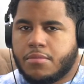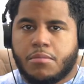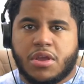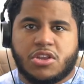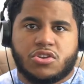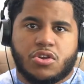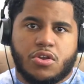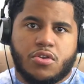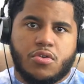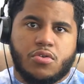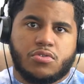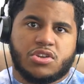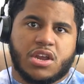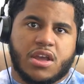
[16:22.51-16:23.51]
Make sure
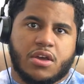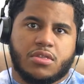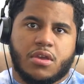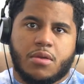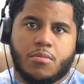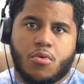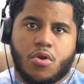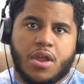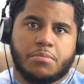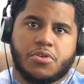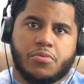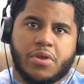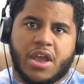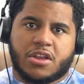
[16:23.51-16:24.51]
you check out the more
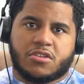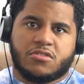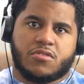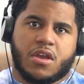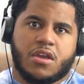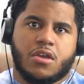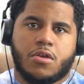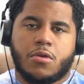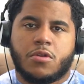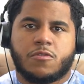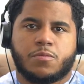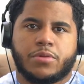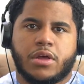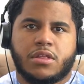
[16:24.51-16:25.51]
empty reactions right here on
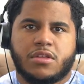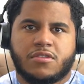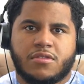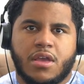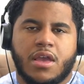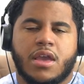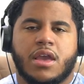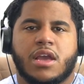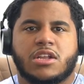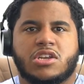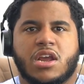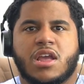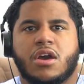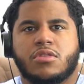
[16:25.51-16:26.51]
this playlist, and
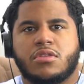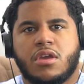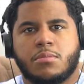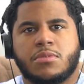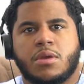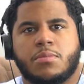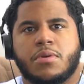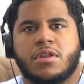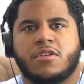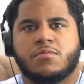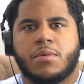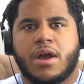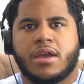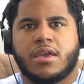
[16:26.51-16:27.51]
check out the Empty
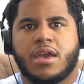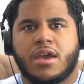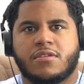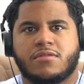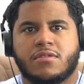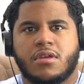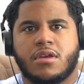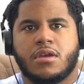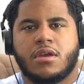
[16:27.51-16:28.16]
Opinions podcast